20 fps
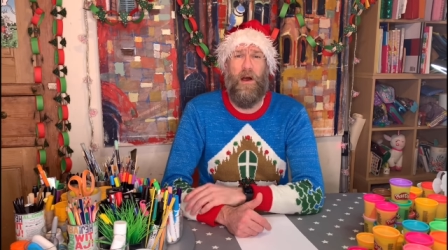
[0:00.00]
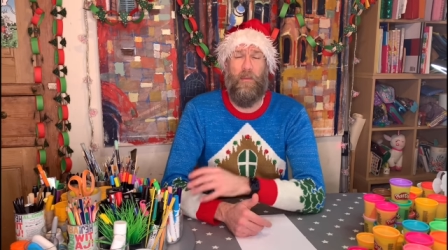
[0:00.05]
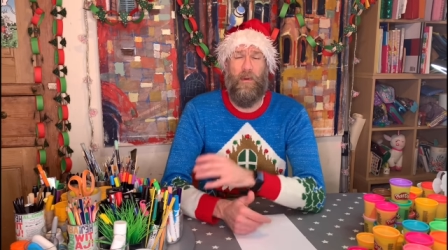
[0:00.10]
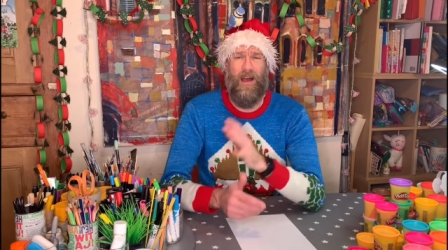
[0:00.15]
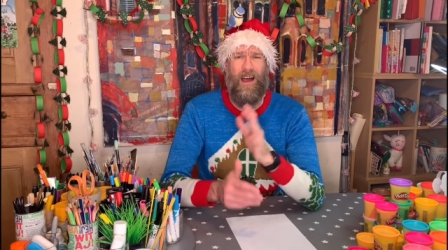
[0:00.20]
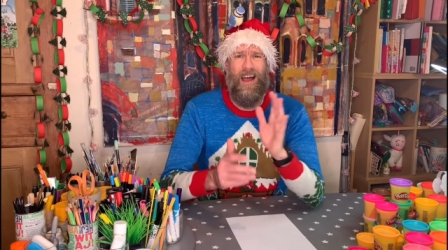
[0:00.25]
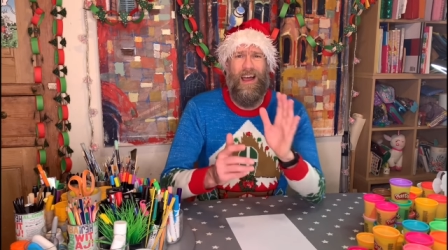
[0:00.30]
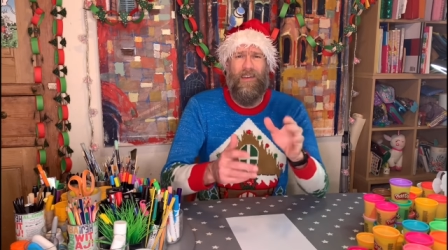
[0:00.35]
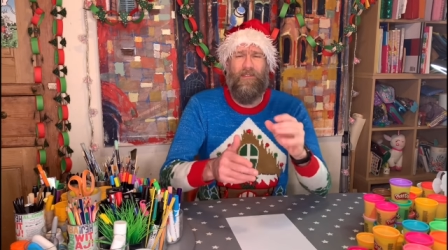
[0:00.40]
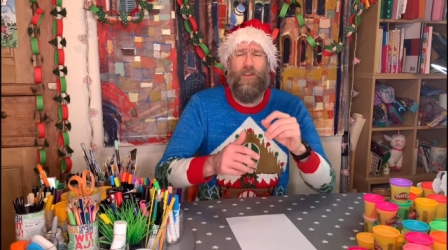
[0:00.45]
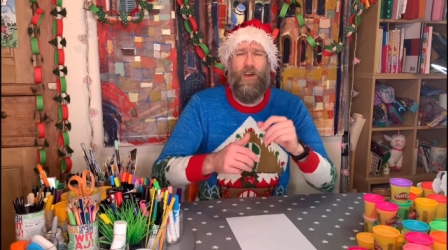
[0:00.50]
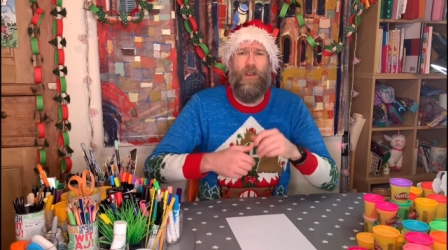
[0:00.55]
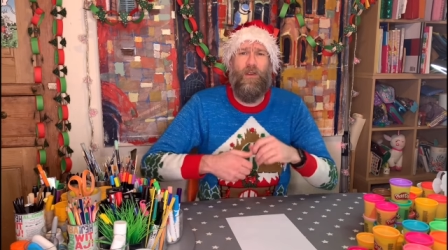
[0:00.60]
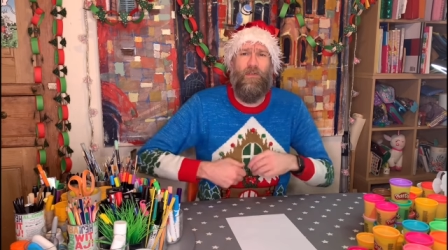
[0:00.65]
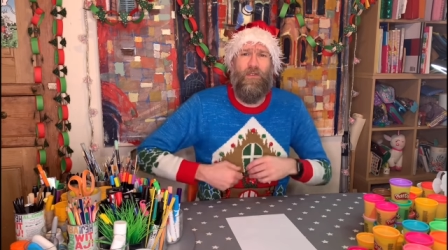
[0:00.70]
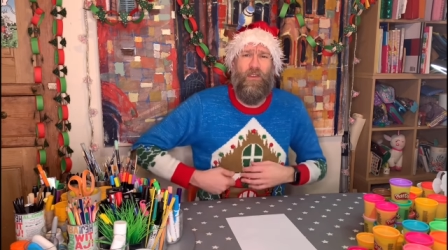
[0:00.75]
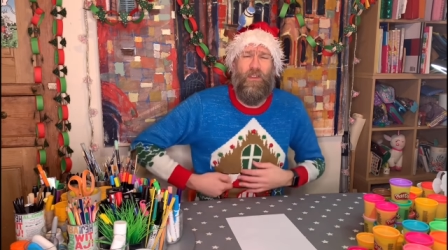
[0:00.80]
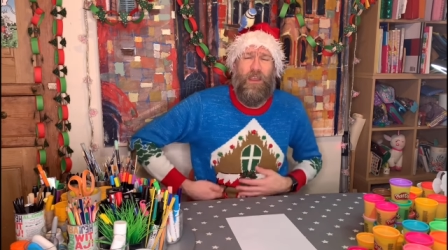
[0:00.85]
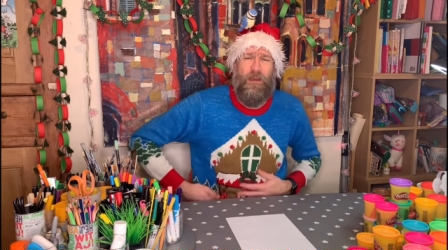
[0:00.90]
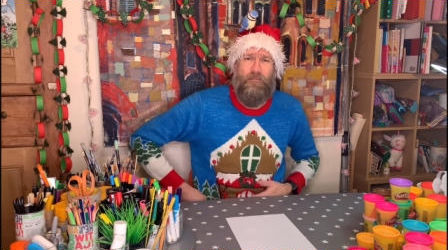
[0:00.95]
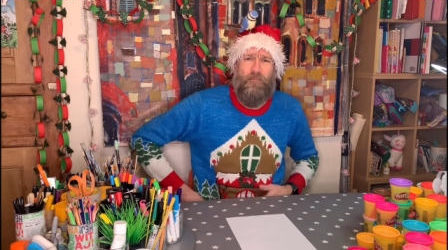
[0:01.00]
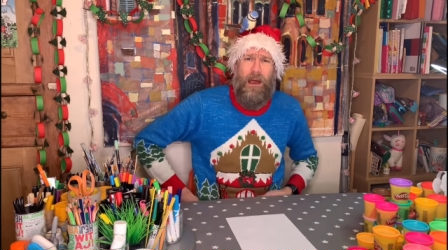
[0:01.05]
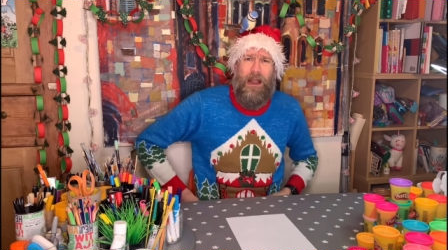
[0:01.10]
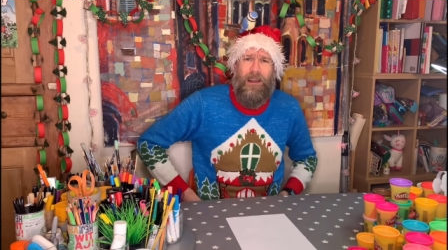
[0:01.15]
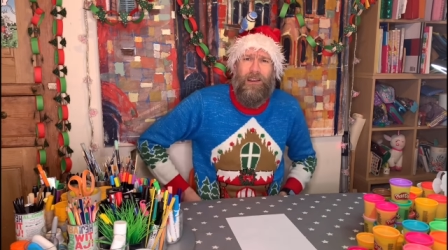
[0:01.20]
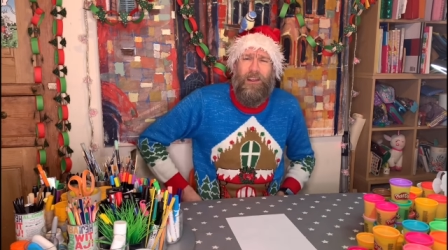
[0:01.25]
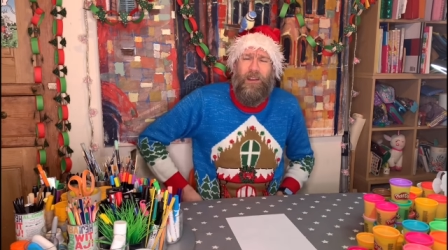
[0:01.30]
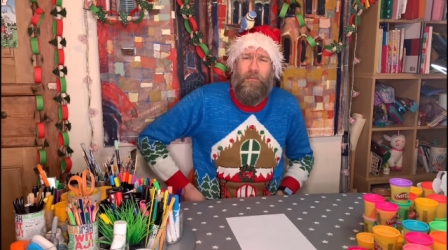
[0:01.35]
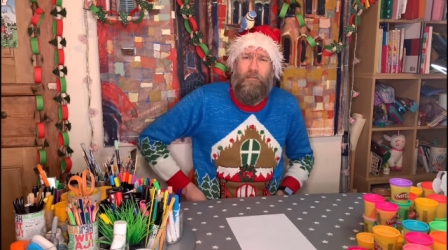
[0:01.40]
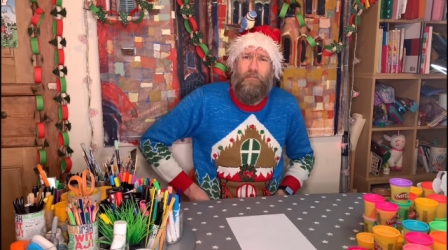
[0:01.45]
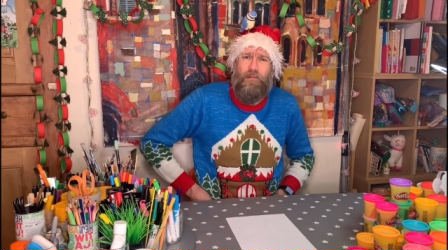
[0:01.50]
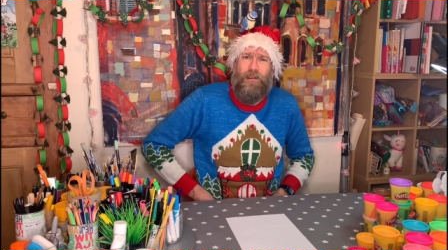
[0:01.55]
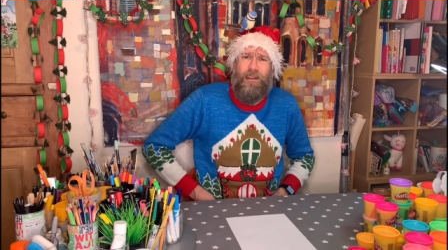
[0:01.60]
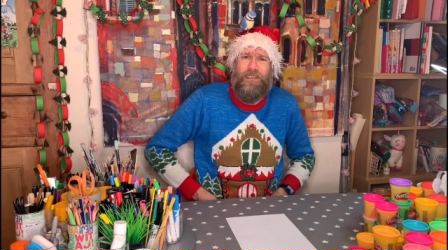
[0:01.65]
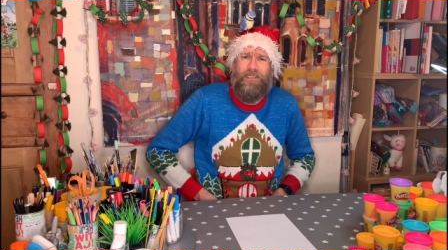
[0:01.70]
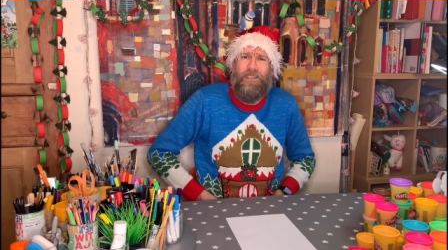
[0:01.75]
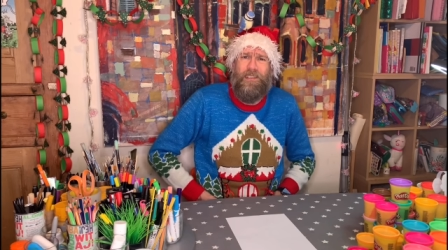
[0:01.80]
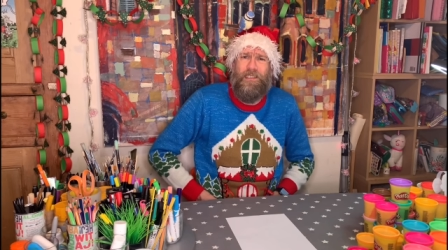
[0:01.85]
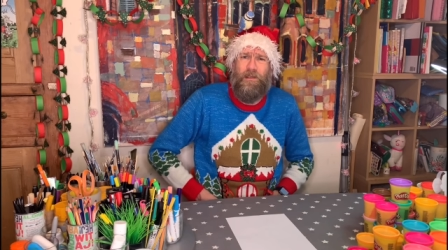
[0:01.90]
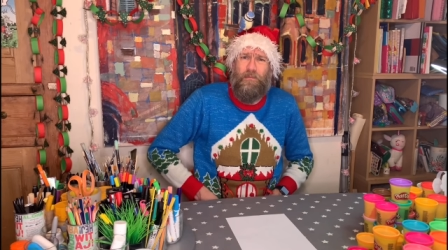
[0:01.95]
but I've gone for the belt and
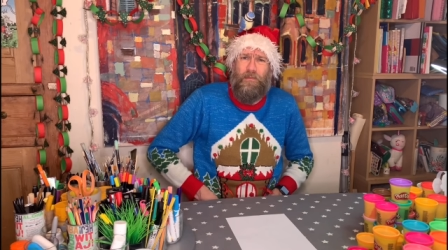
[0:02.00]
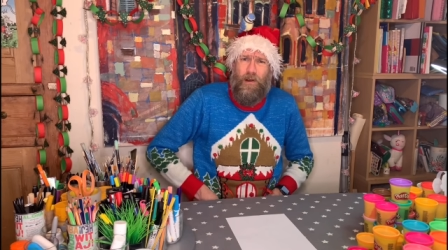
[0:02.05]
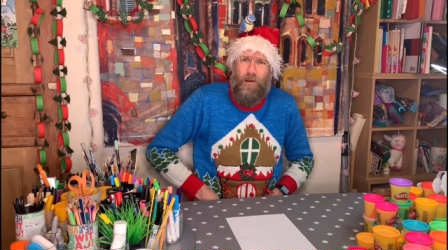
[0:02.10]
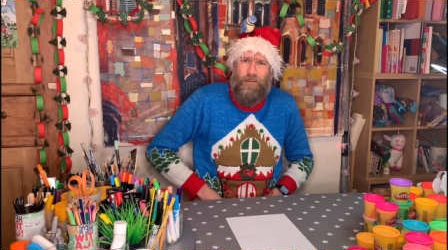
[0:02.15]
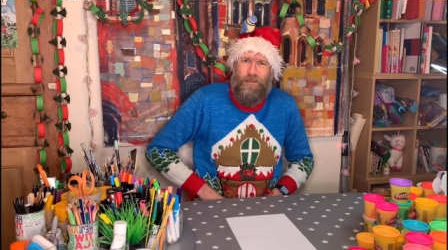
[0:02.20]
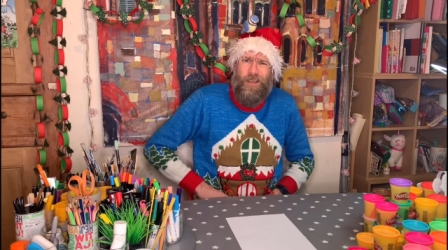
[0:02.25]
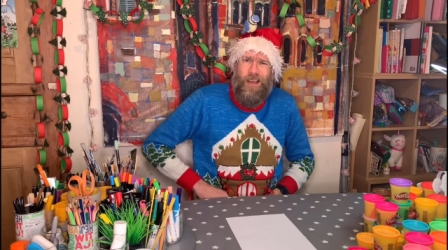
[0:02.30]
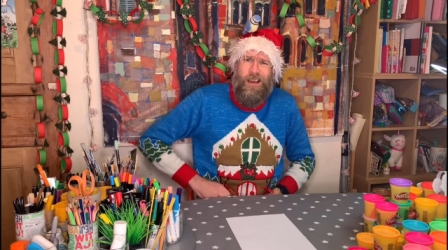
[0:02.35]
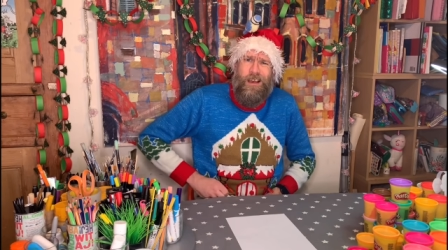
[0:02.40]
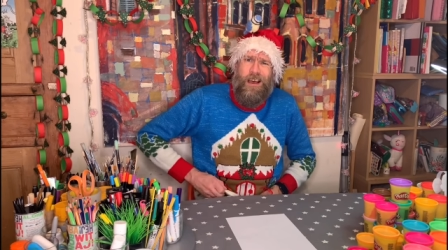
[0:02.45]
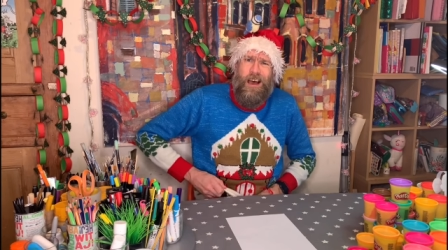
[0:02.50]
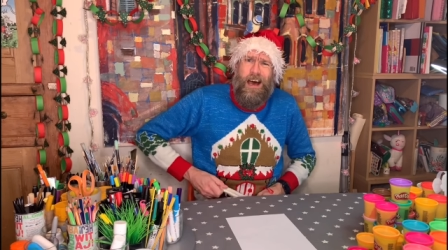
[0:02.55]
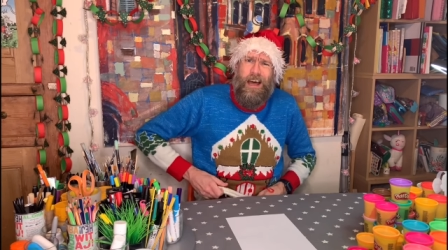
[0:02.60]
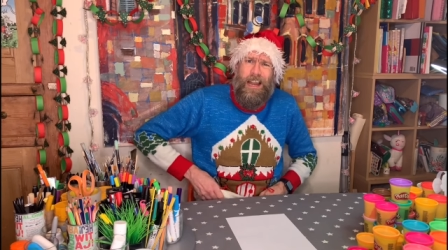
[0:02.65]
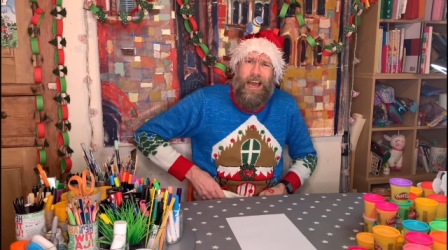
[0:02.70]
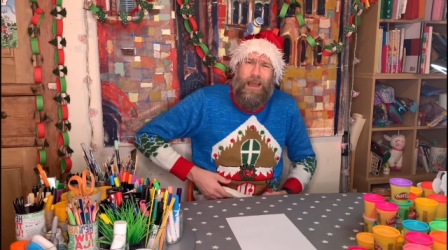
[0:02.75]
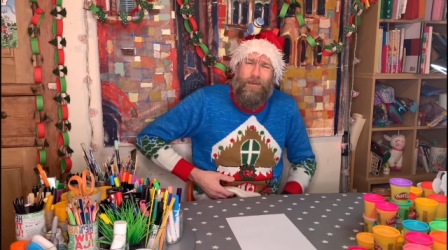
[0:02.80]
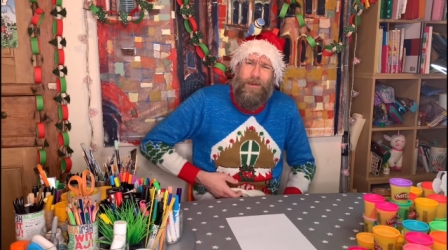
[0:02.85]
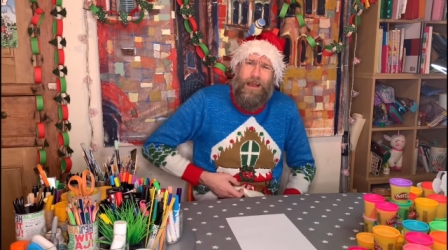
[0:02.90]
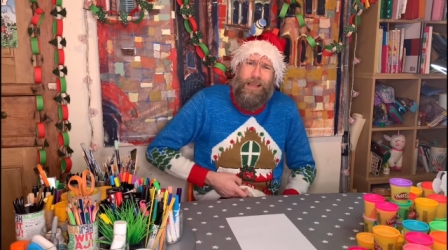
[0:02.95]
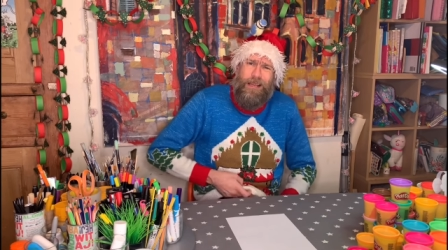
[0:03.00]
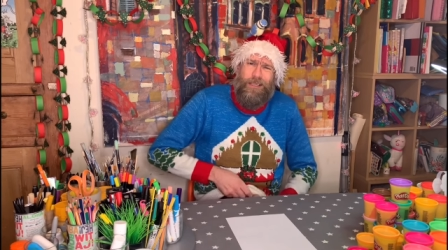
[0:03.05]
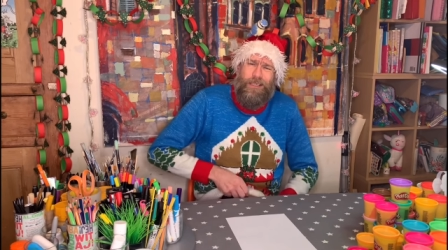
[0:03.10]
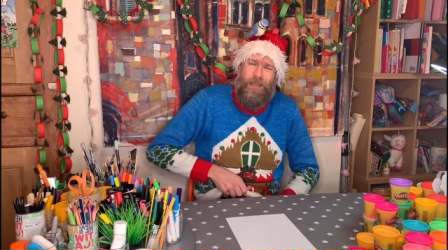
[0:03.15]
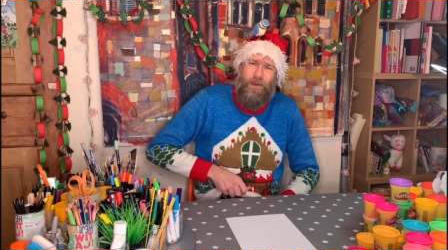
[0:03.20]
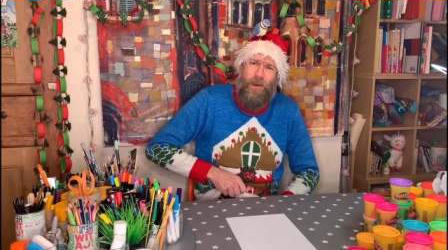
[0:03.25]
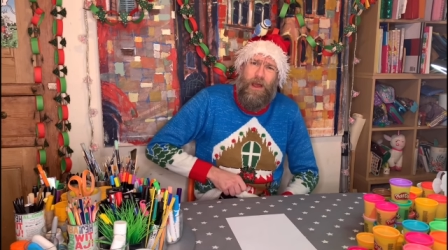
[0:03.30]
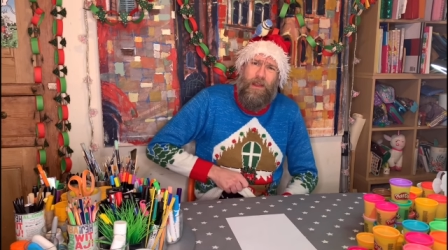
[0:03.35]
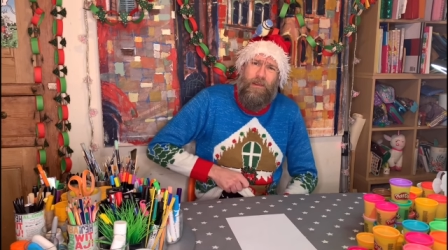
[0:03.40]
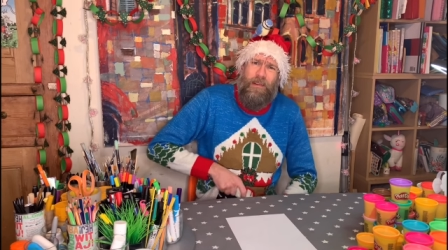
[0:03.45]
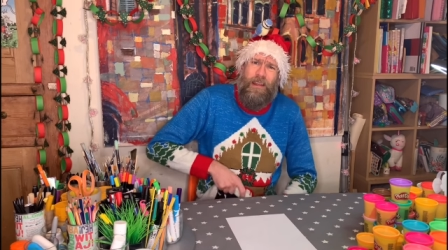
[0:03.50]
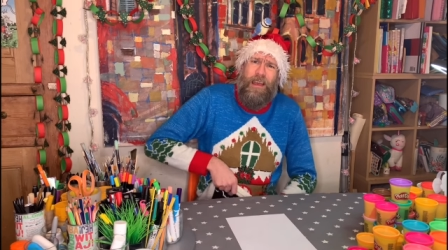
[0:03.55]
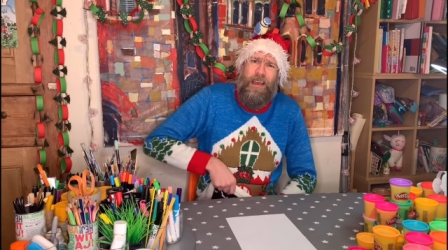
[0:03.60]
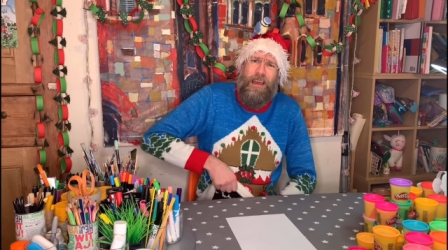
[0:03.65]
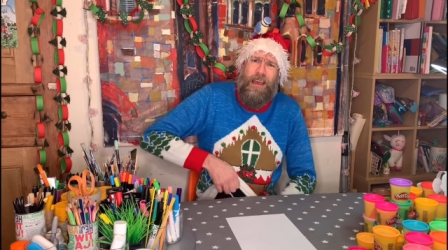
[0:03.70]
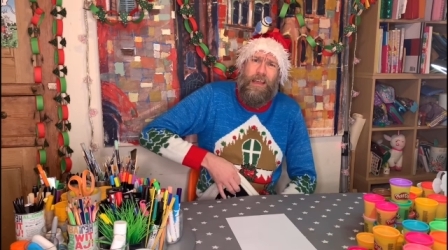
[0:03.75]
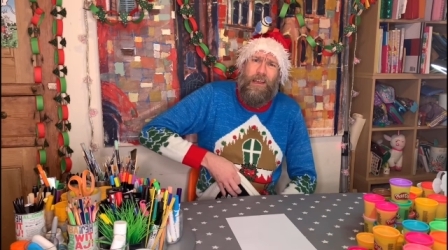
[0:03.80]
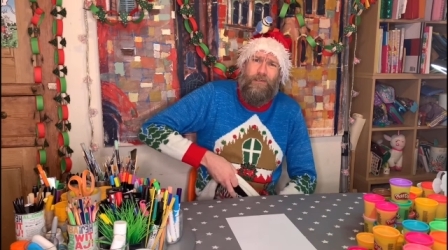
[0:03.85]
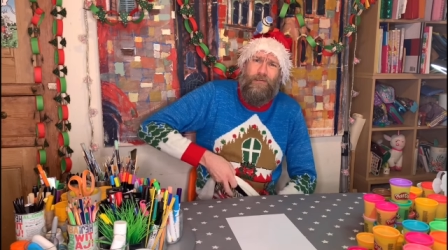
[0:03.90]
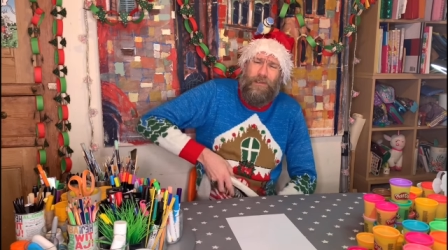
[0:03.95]
braces approach, and I'm actually wearing
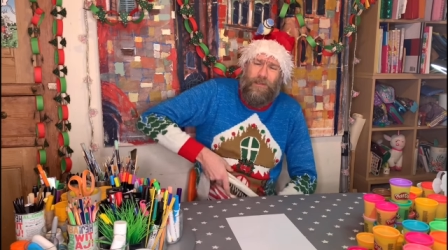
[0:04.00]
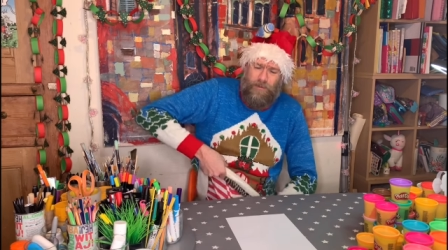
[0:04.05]
a Christmas